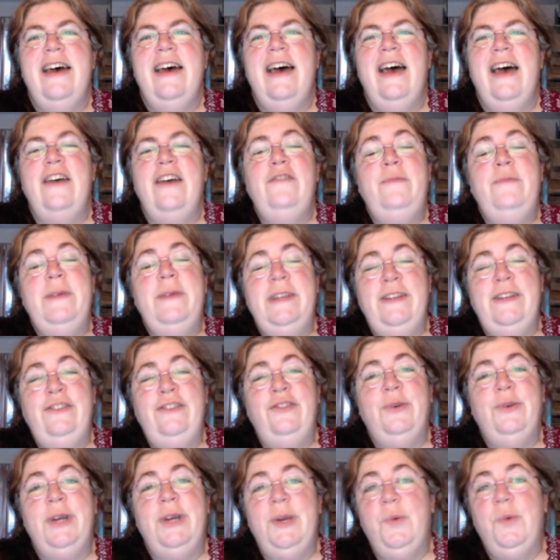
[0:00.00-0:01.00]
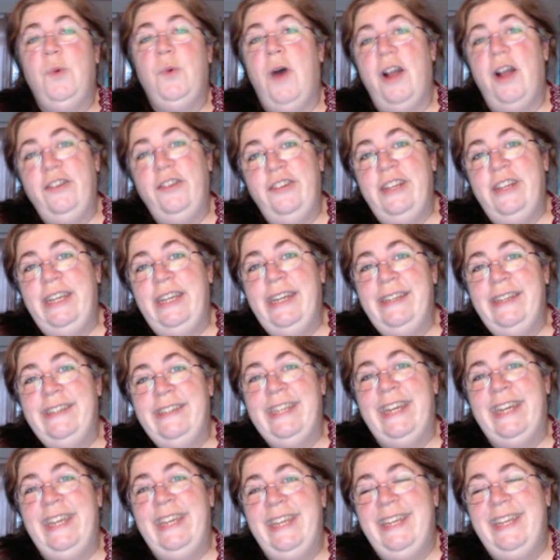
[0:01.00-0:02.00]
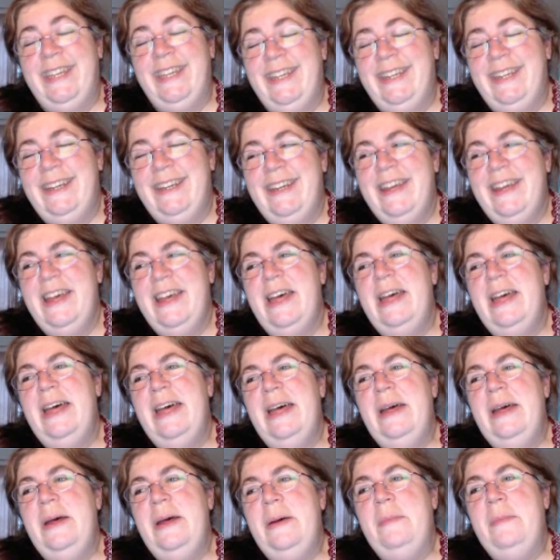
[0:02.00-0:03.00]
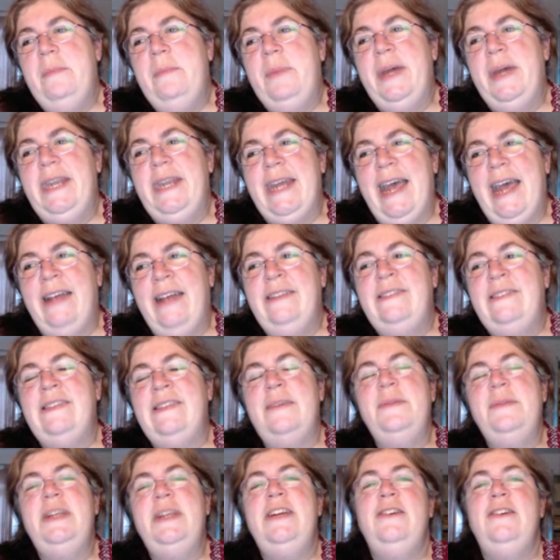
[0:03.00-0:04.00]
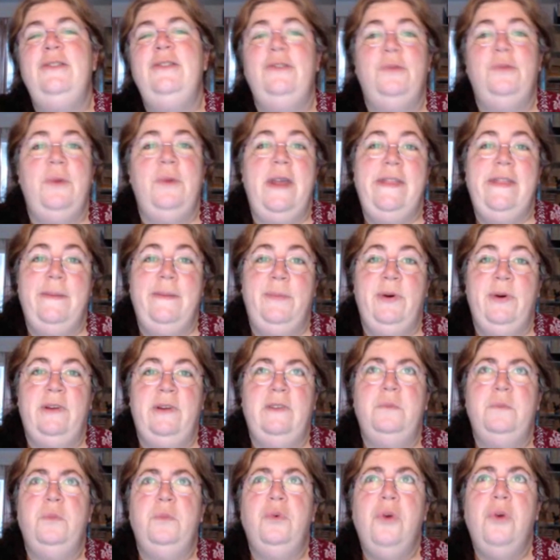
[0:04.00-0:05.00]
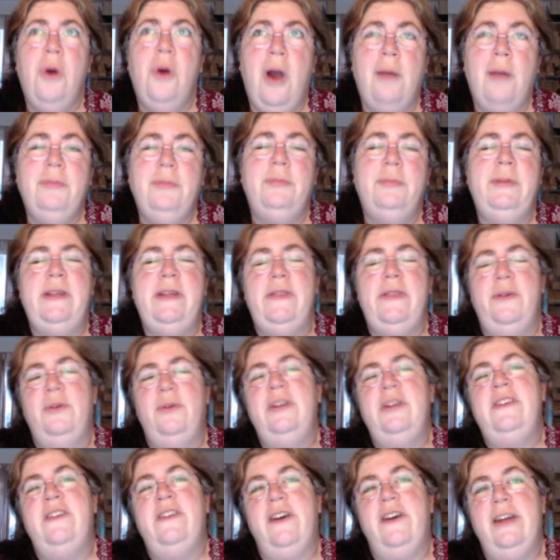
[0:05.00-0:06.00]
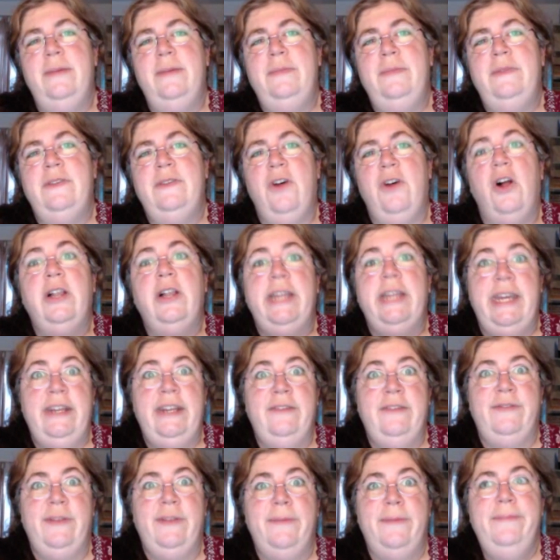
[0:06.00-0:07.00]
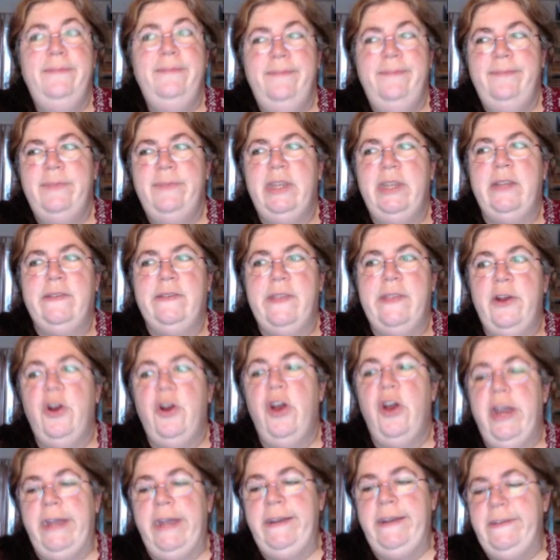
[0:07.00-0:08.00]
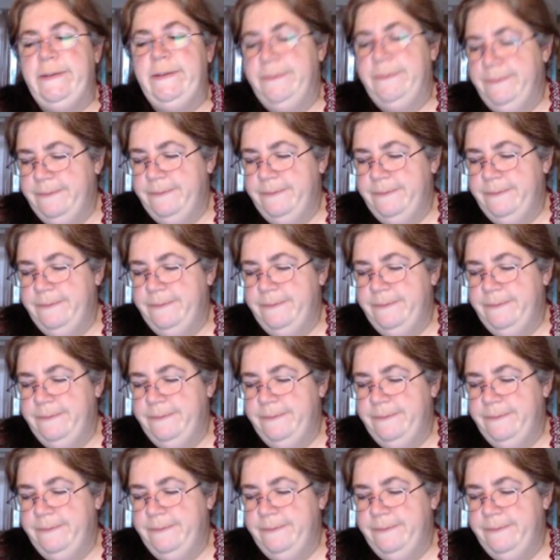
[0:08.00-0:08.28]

I've been enjoying watching it, but as somebody who's read the books probably 30 times, all 8 of them, because there are 8,